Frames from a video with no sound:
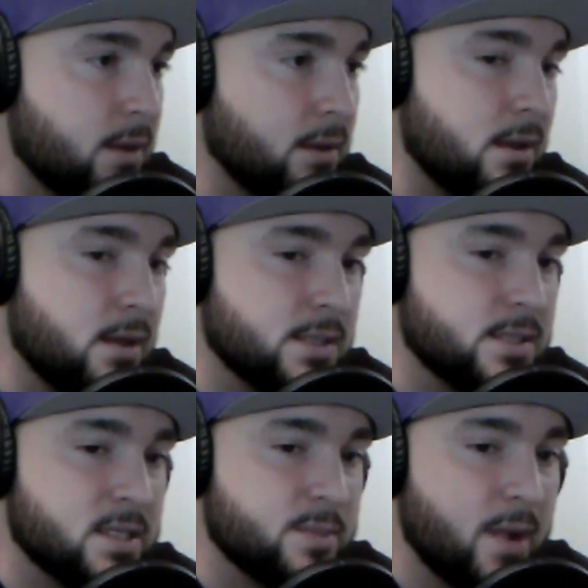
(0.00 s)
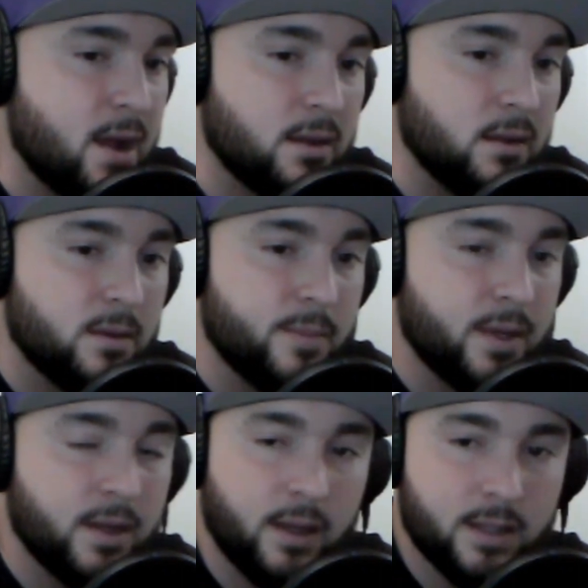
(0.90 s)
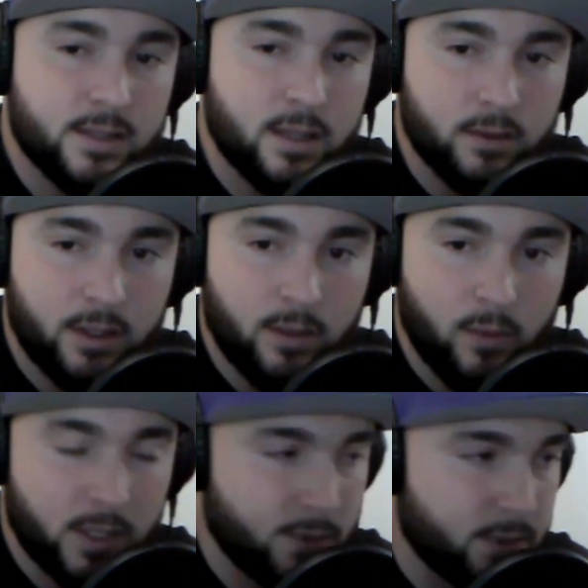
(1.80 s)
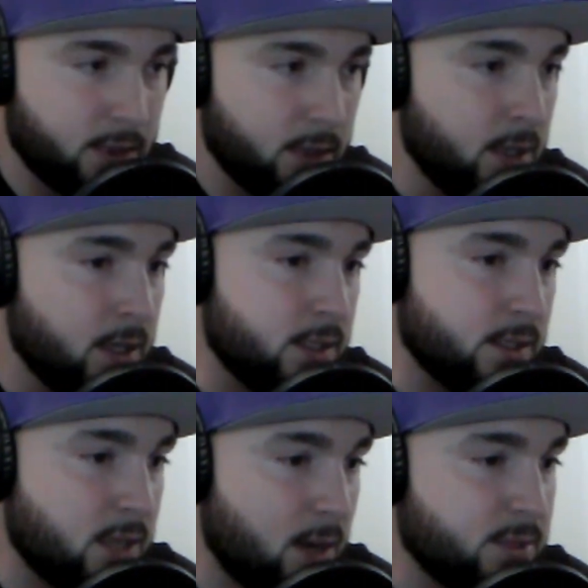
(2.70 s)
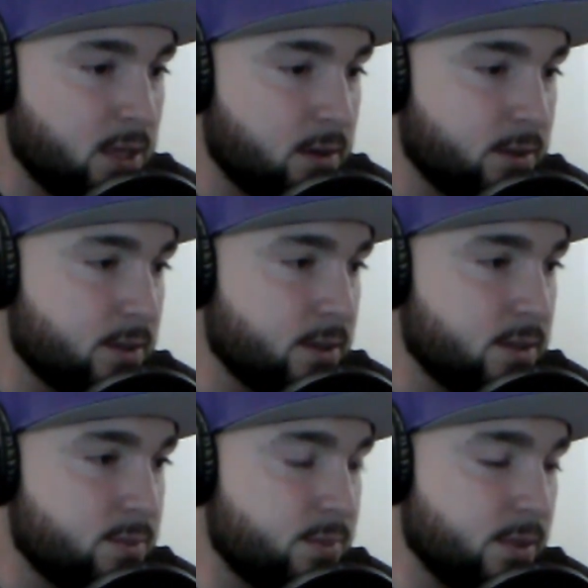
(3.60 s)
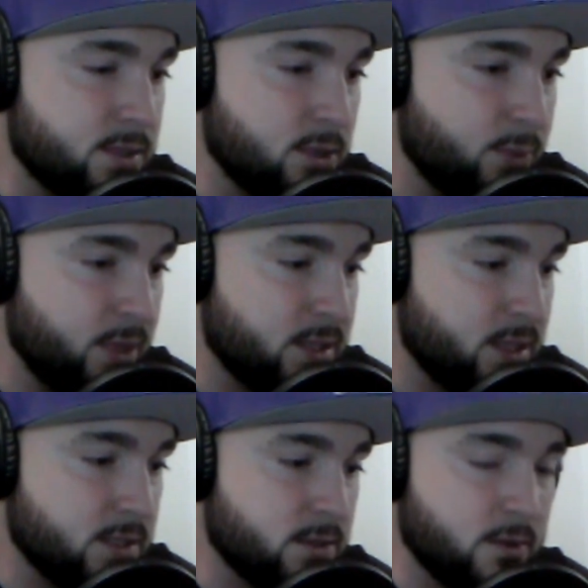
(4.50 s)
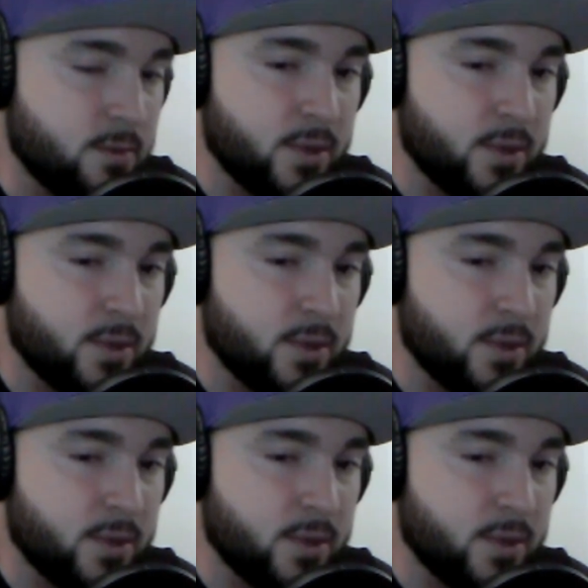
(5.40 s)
I think he sits back a little bit and gets healthy, works with the top doctors, and still PTs through it.